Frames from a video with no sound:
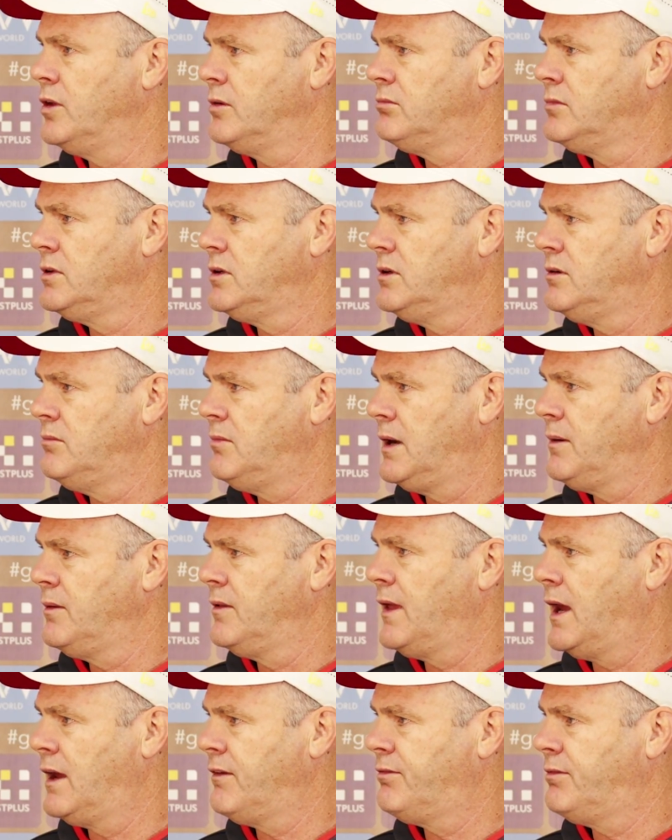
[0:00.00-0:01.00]
than maybe
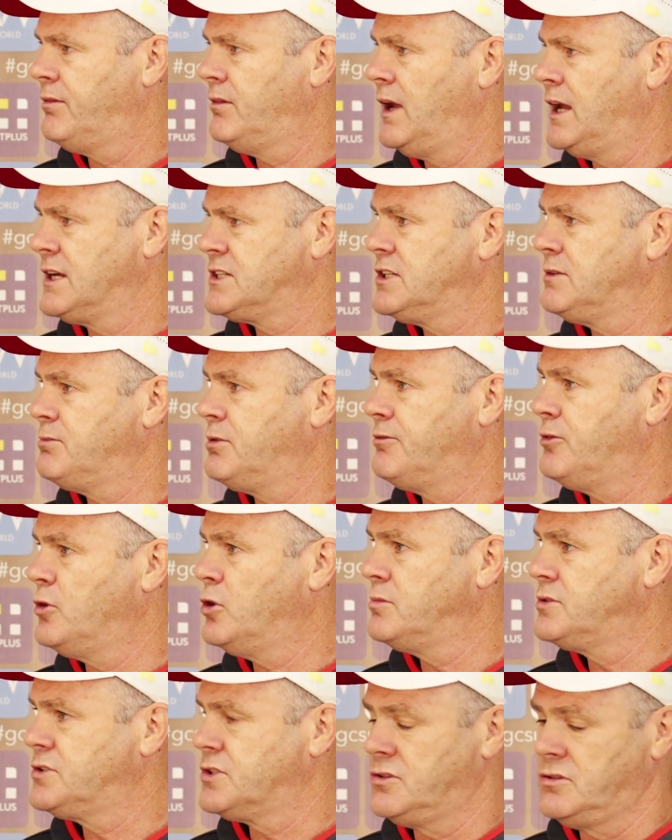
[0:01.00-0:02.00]
they've actually
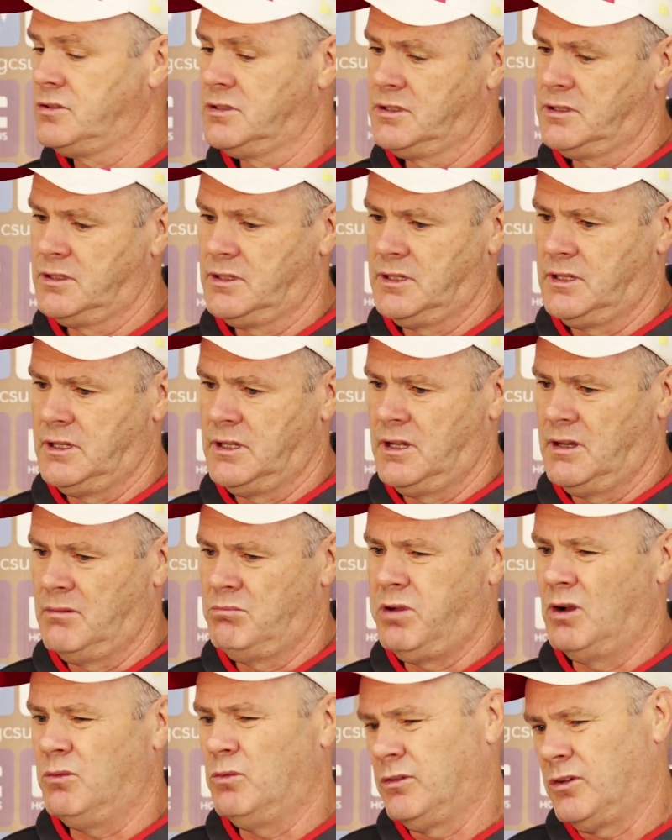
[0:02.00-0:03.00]
performed to.
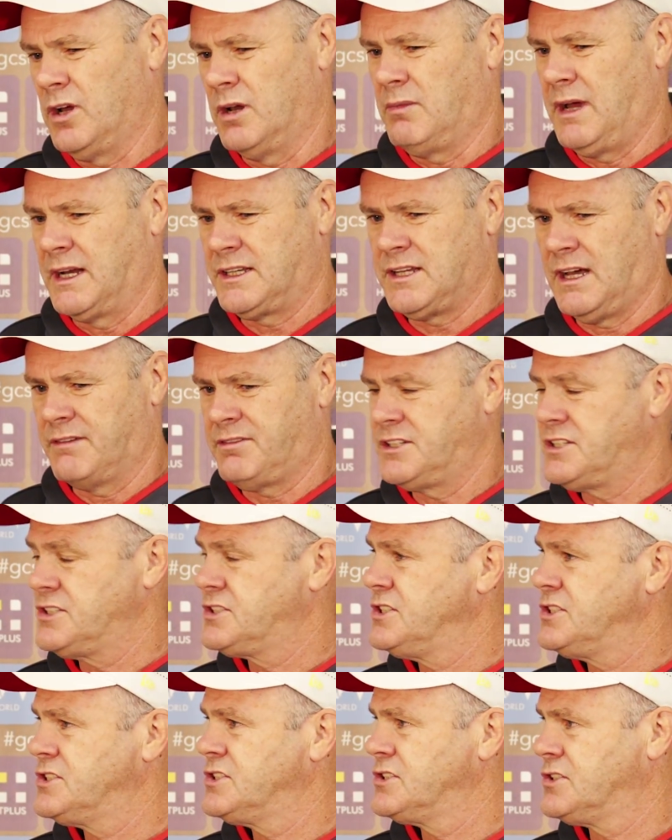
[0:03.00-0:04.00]
But we've got to make tougher
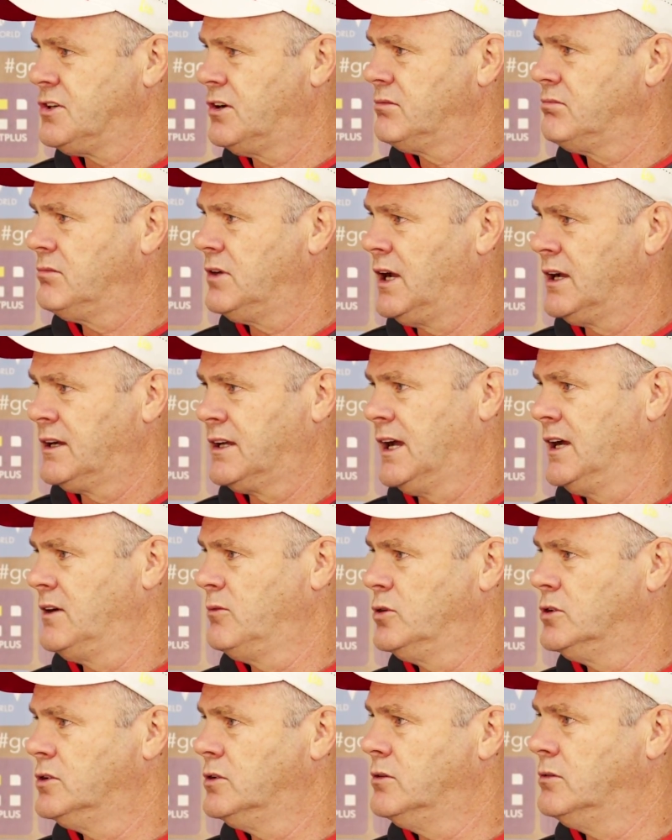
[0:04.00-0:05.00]
decisions on, okay,
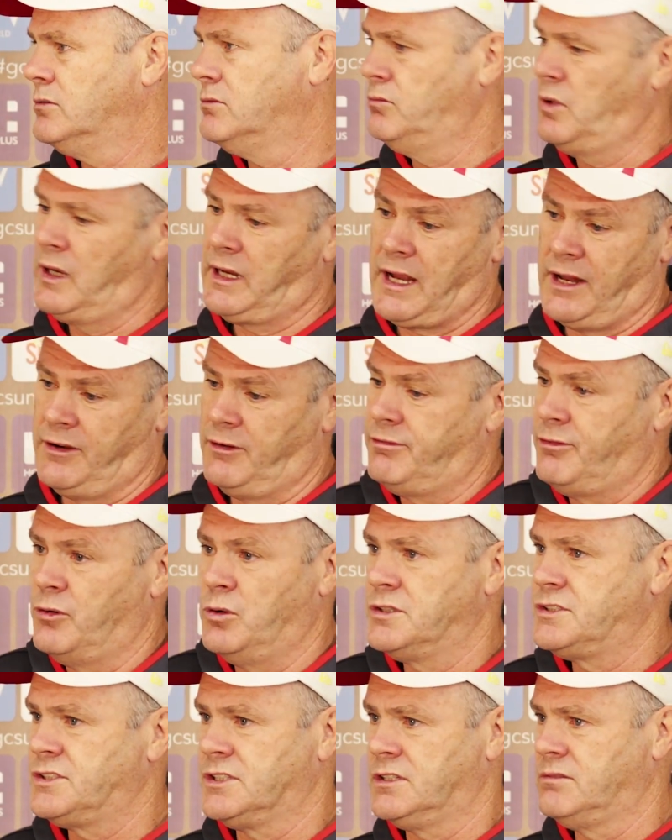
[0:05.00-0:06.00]
well, we can't
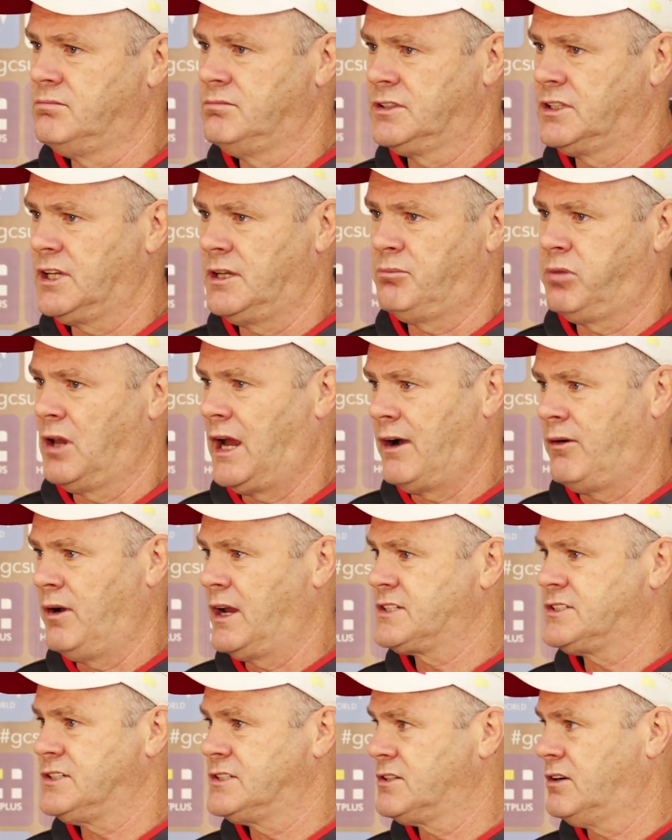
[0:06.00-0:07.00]
afford to keep player
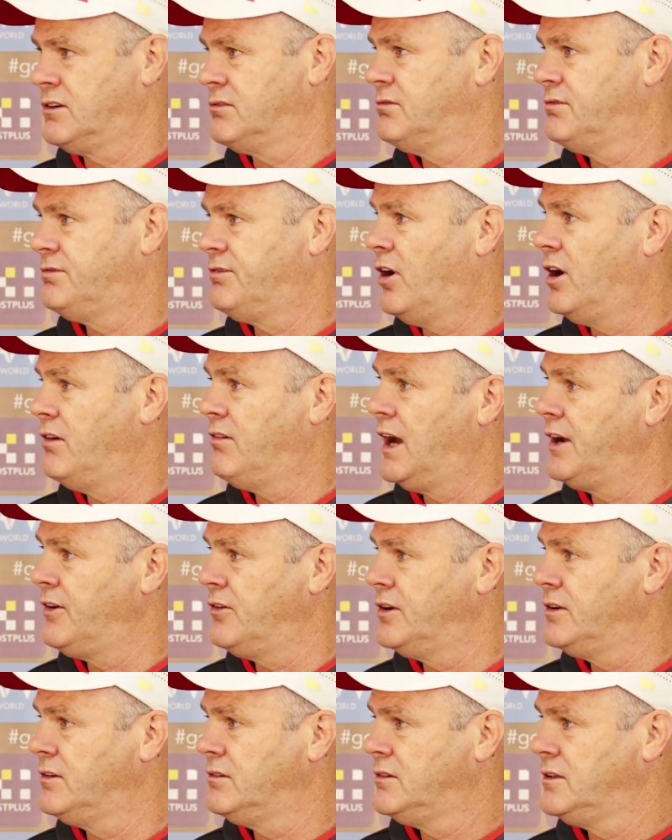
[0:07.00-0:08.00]
X's on
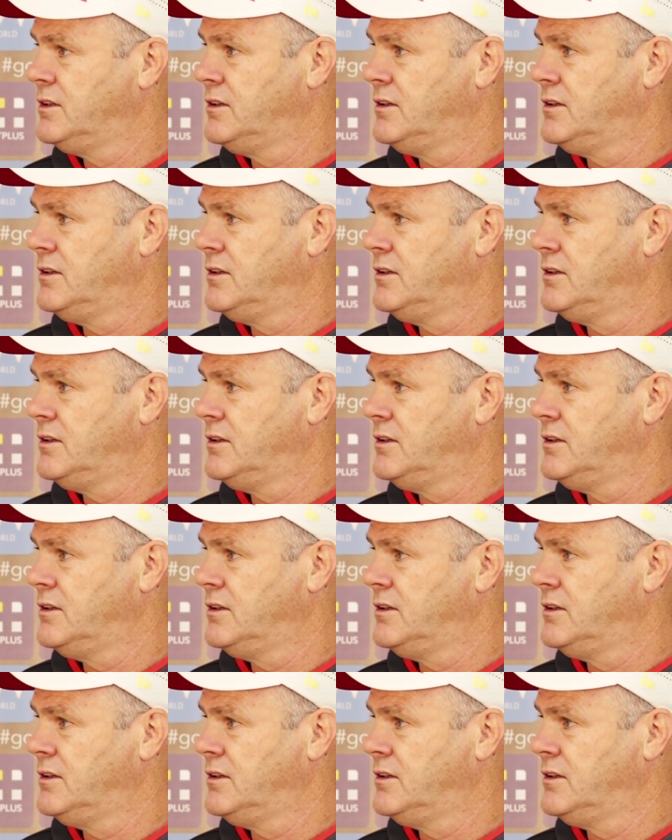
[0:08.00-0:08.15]
500,